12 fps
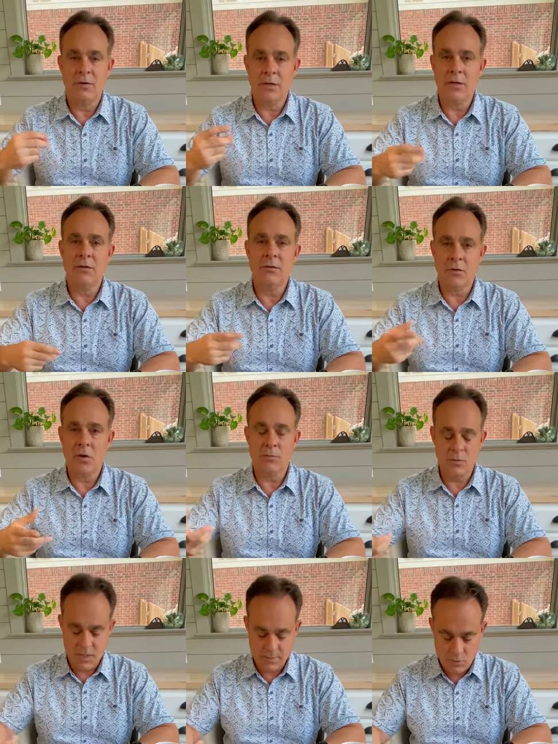In
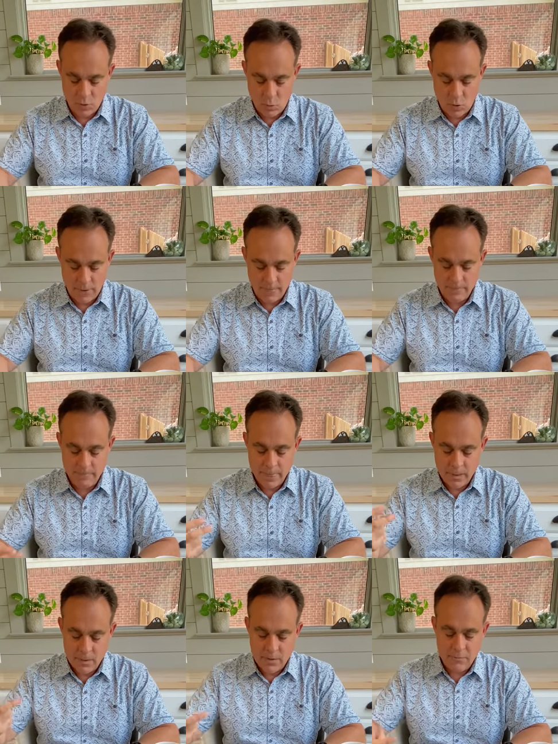Psalm chapter 1,
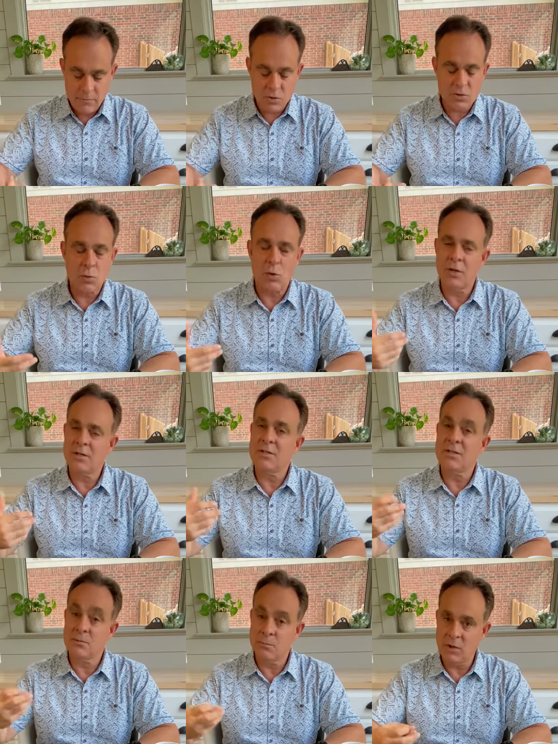verse 1, it
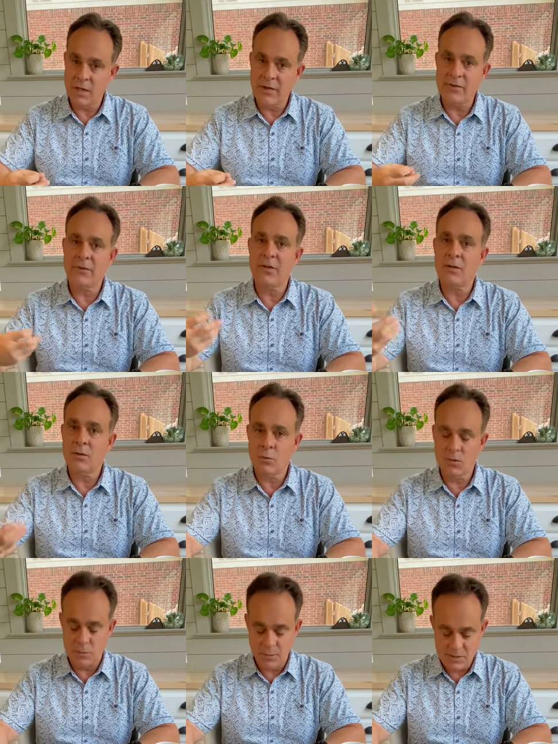says, blessed,
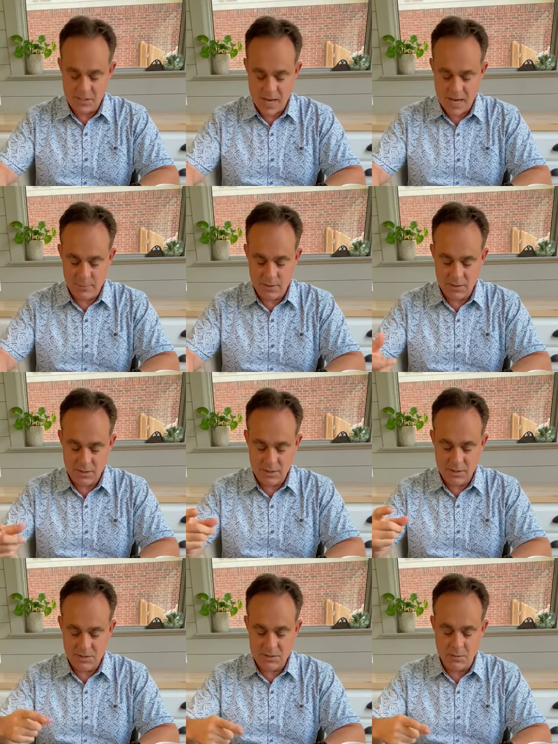which means happy,
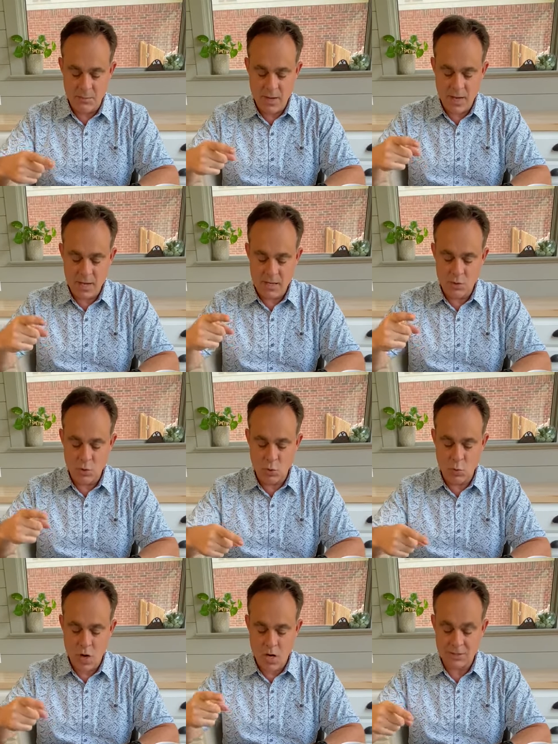is the man who
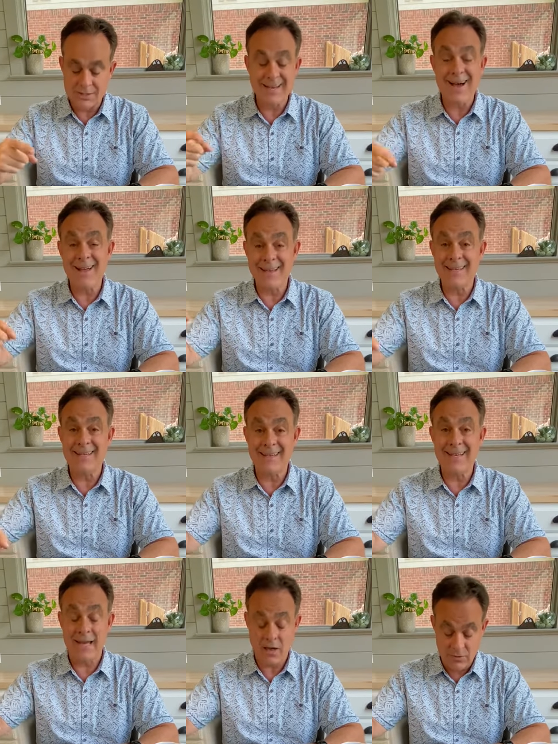walks not in
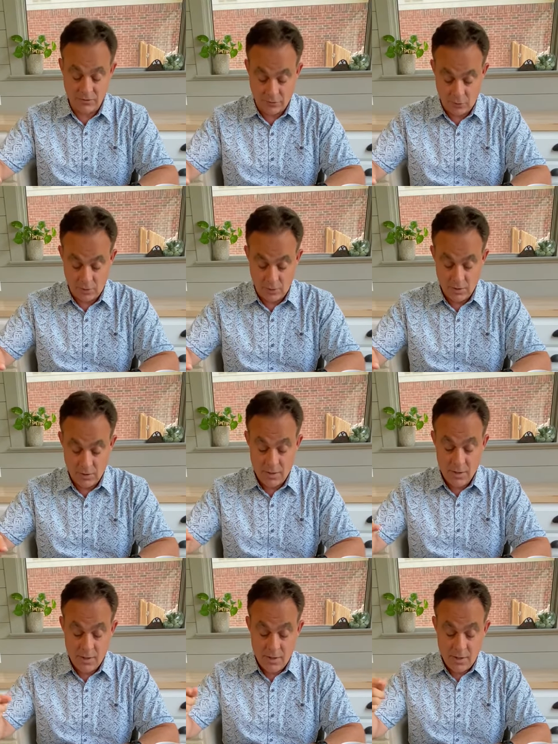the counsel
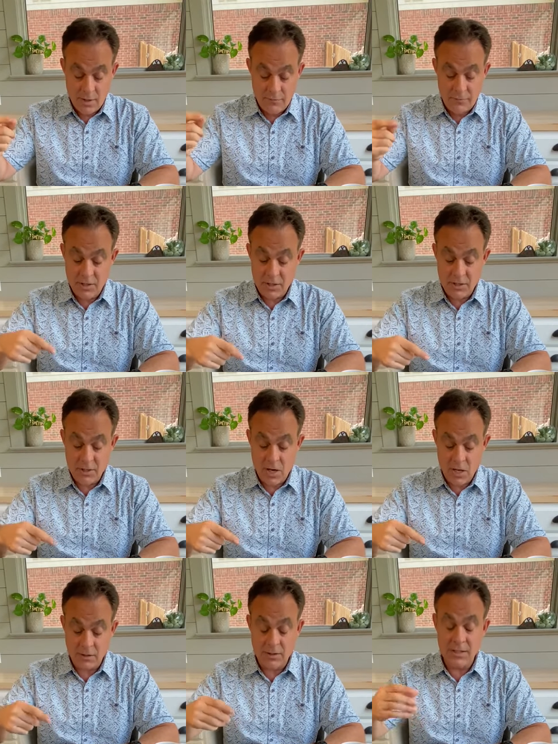of the
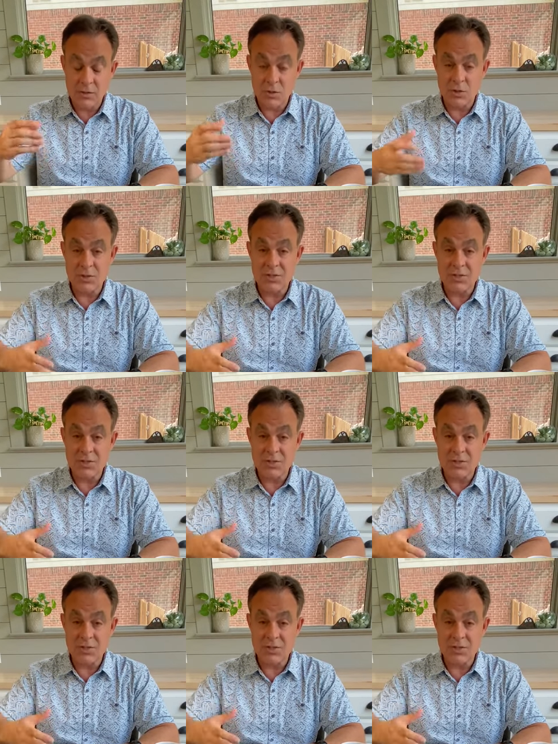ungodly, nor